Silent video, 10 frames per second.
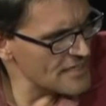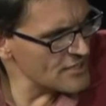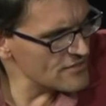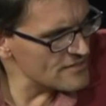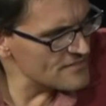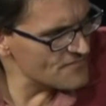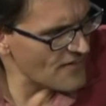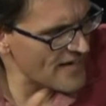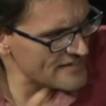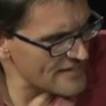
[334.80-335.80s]
Here, in
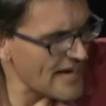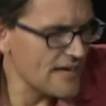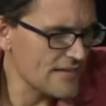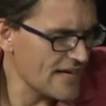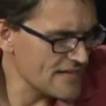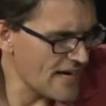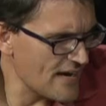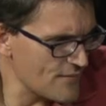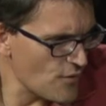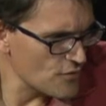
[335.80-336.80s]
fact,
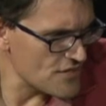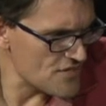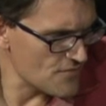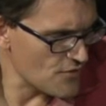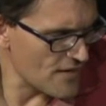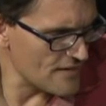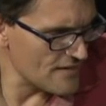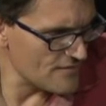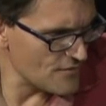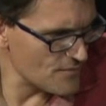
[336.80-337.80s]
I wrote this in great
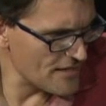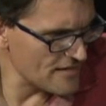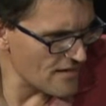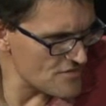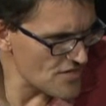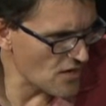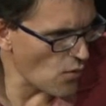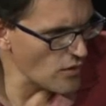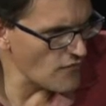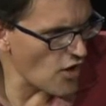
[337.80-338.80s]
big letters. The
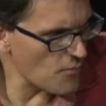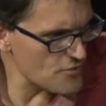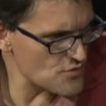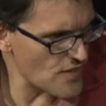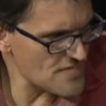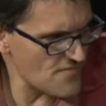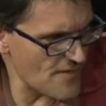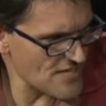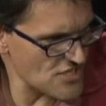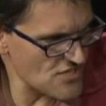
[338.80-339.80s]
goal of all persuasive
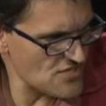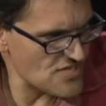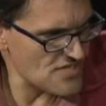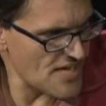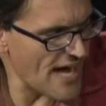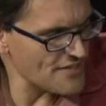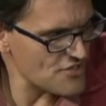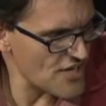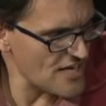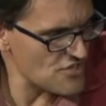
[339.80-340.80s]
messages is not
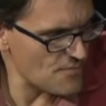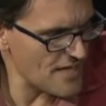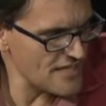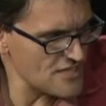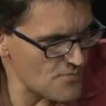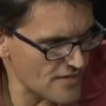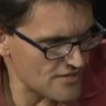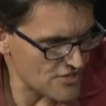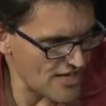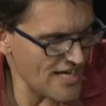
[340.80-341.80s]
to change opinions,
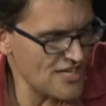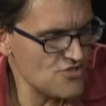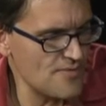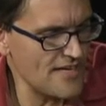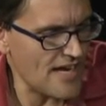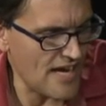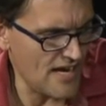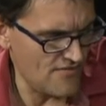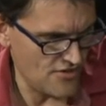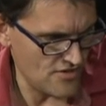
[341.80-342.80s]
but to change
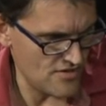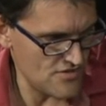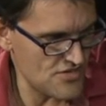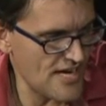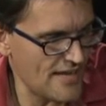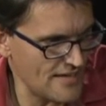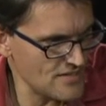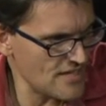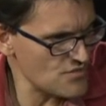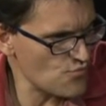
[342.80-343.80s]
behaviors. Yeah,
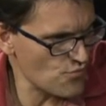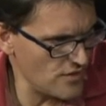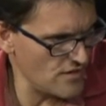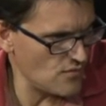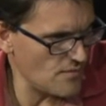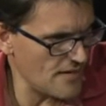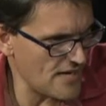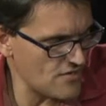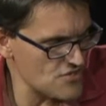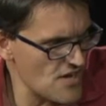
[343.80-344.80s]
that's really what
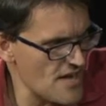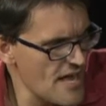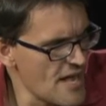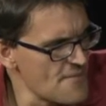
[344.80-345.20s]
matters.